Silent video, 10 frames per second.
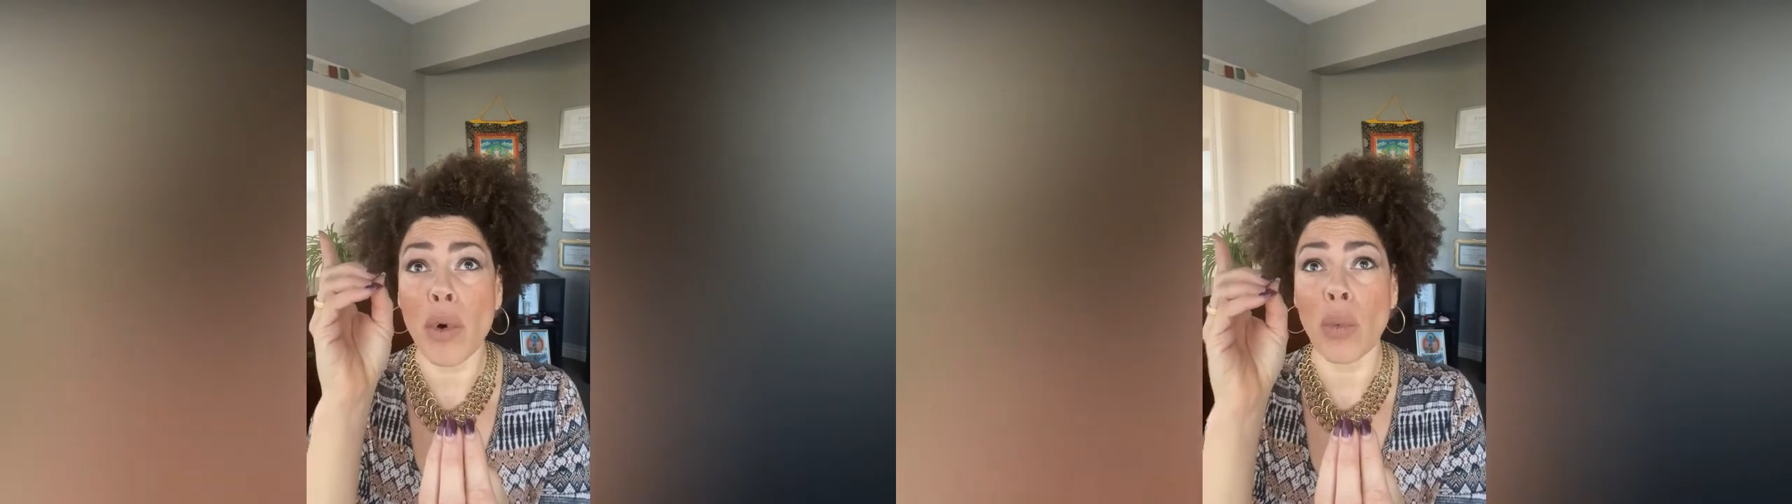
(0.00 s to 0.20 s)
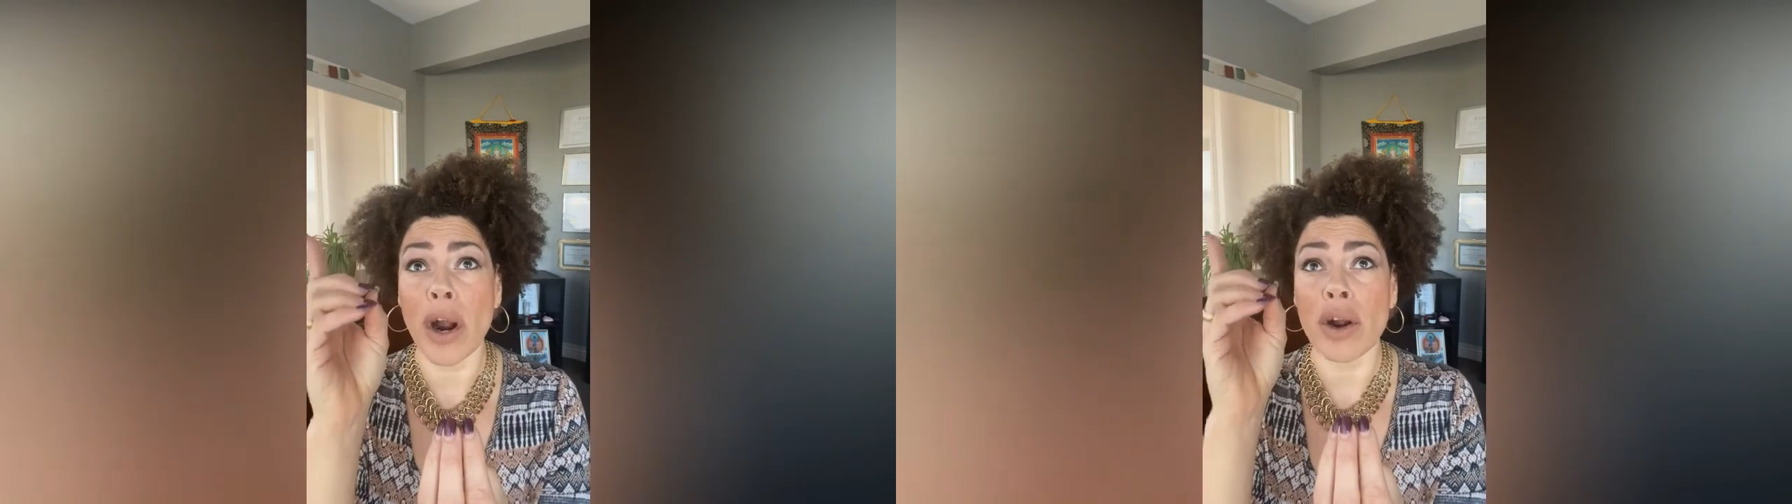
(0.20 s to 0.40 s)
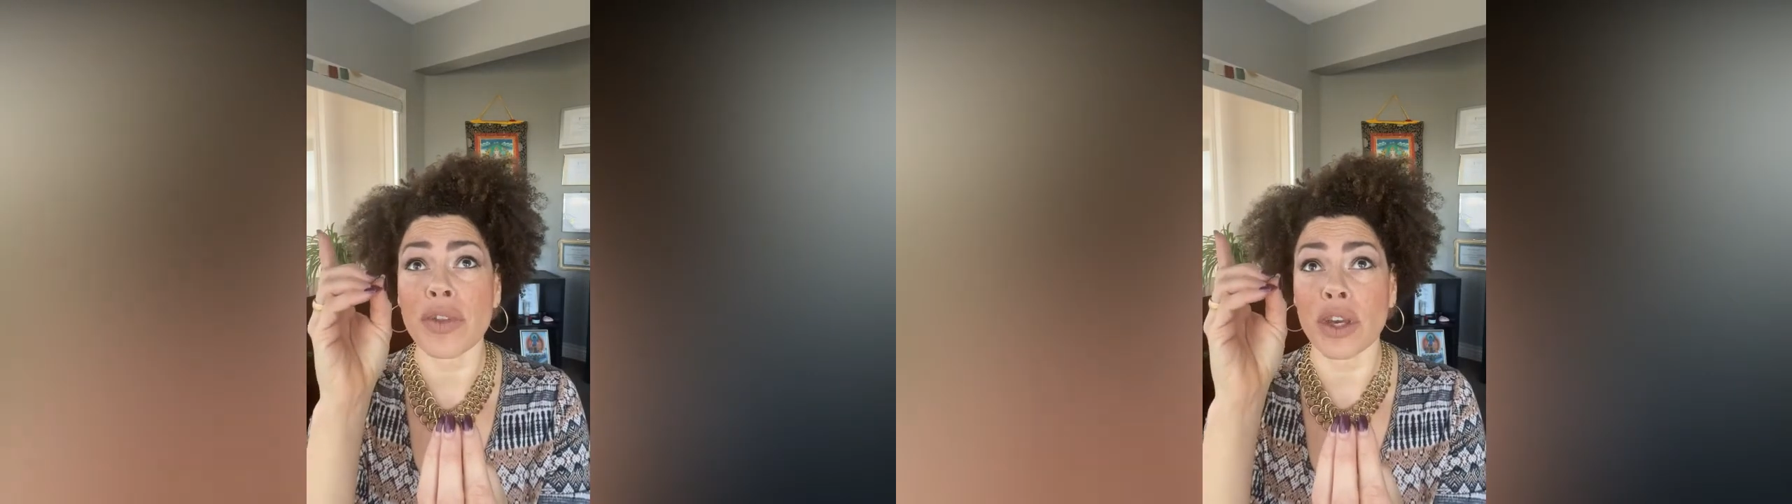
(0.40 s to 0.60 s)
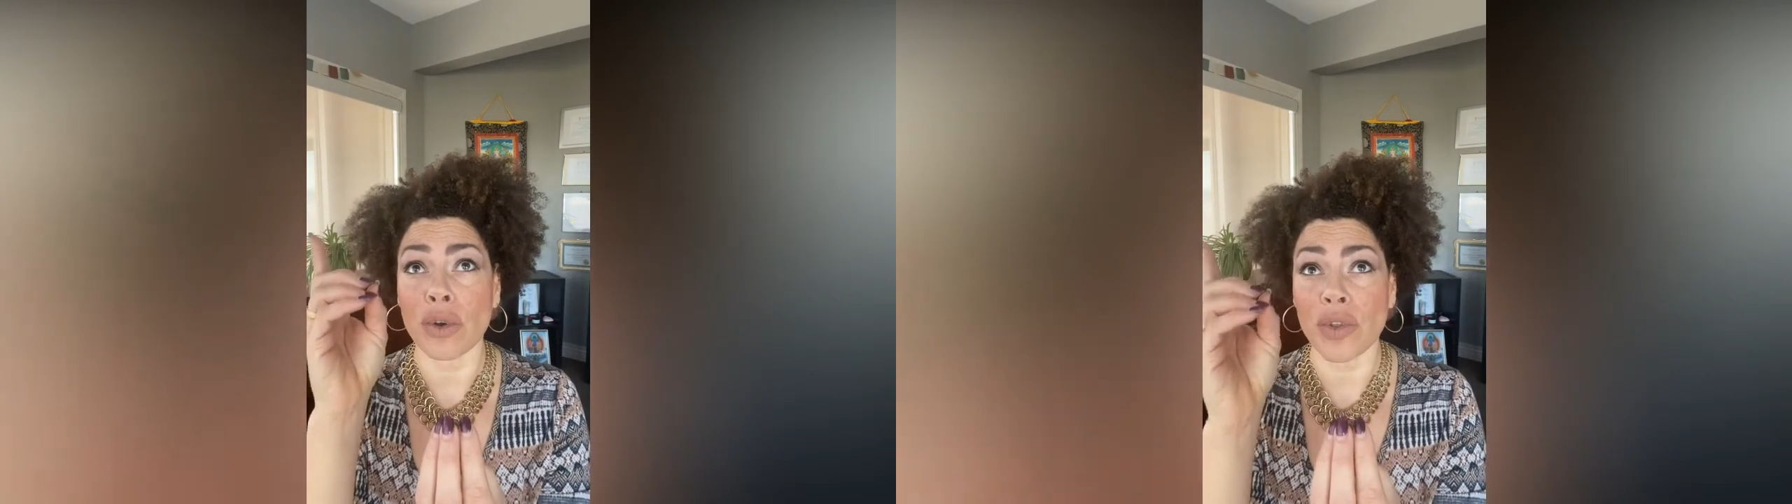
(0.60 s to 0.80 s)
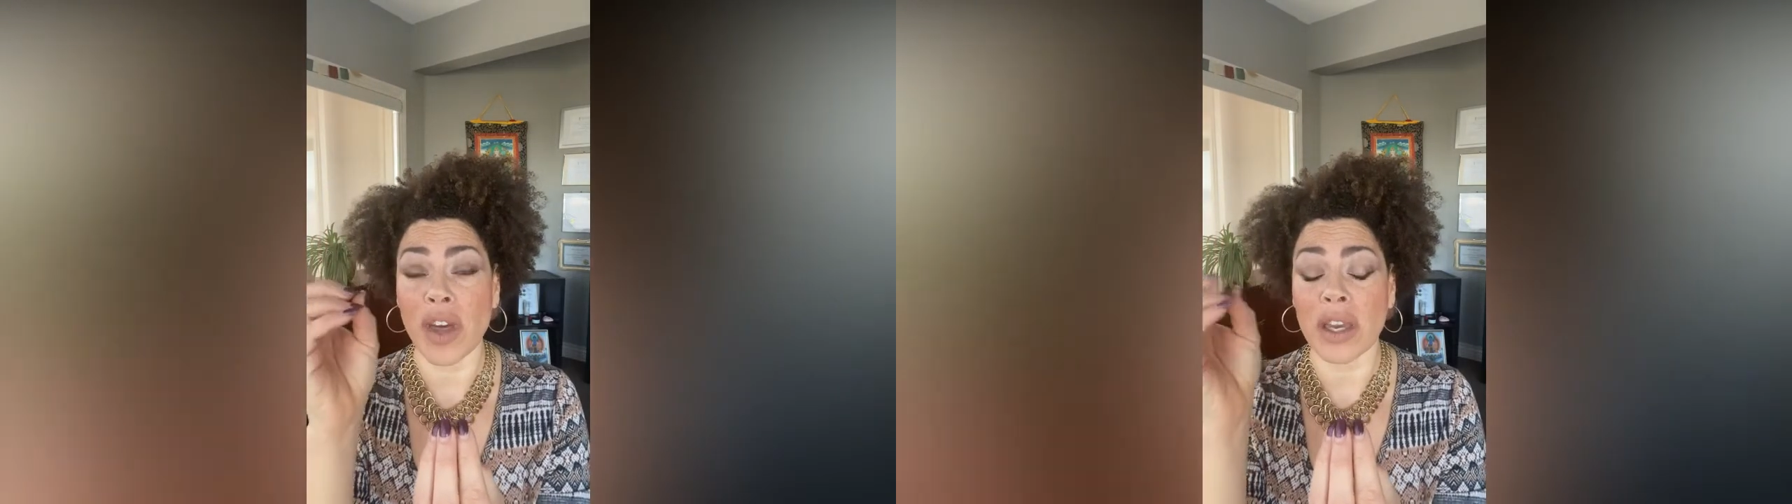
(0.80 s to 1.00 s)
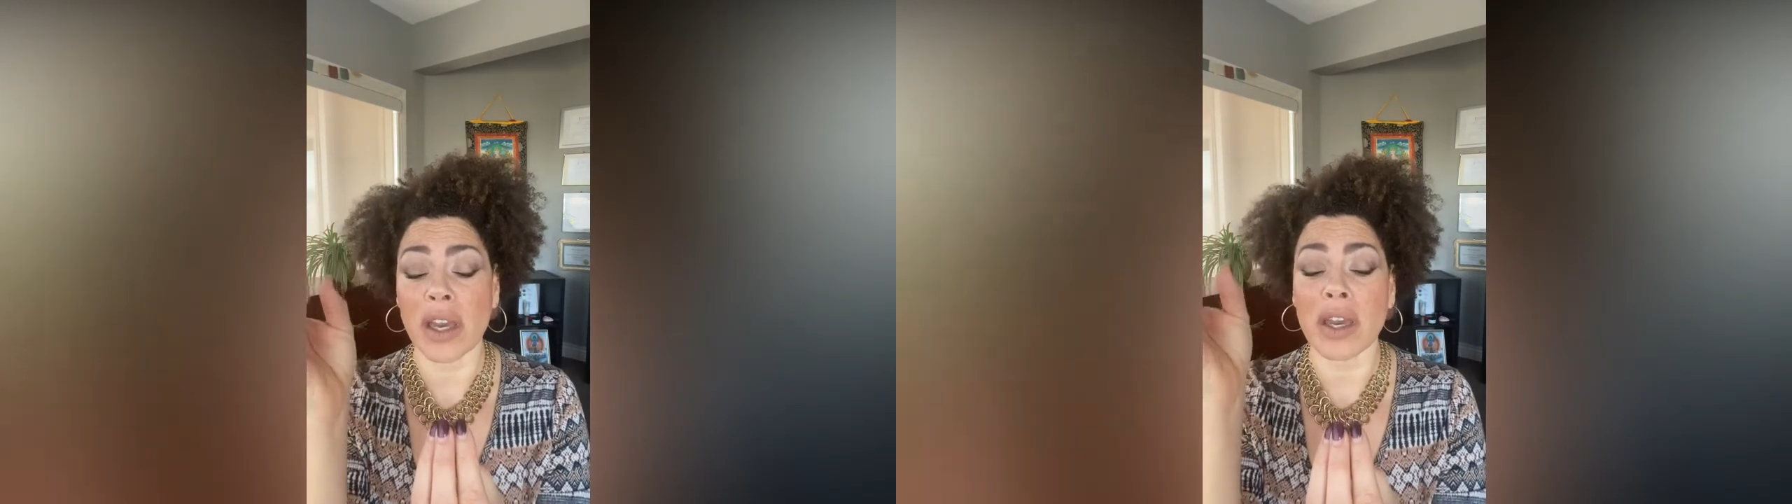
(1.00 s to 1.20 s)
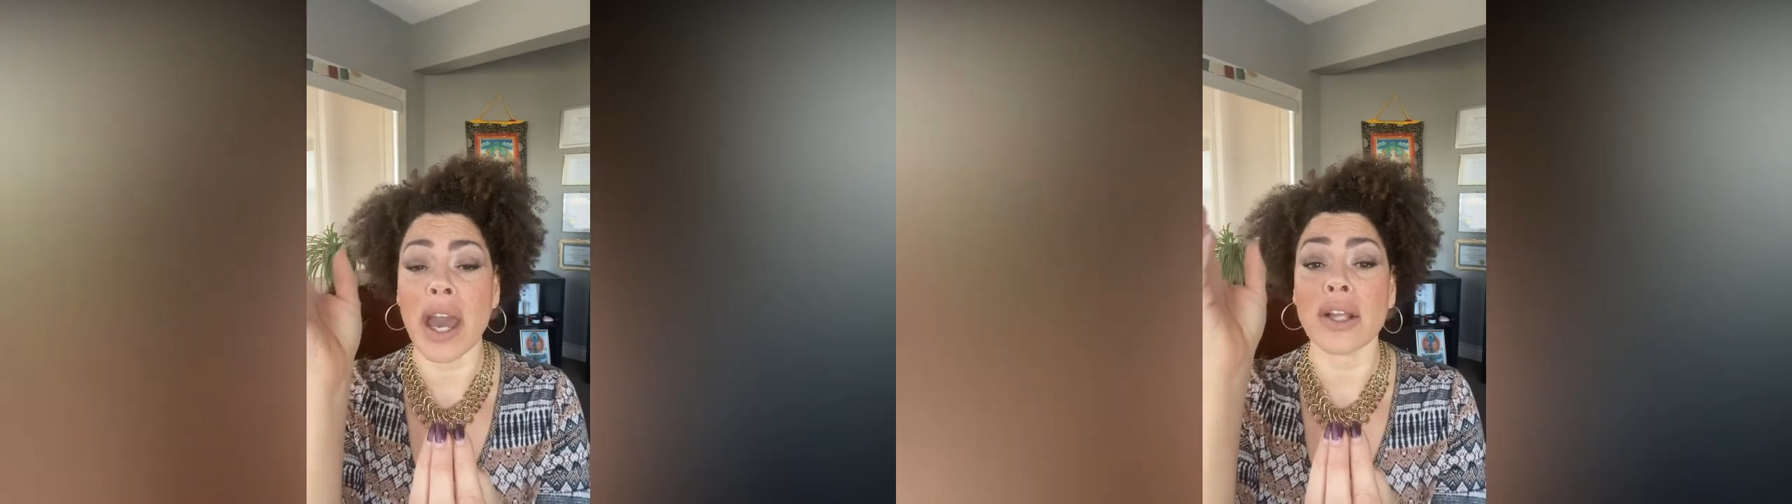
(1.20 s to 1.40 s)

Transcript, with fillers: aware that you're thinking